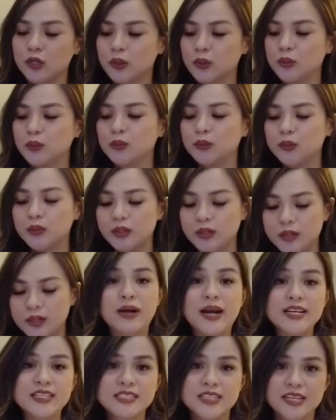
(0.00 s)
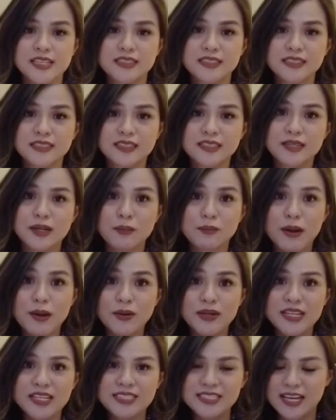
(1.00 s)
yung prices ng
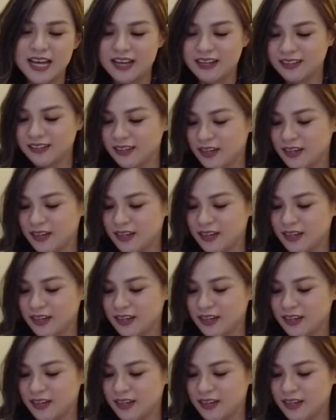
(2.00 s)
bawat isa.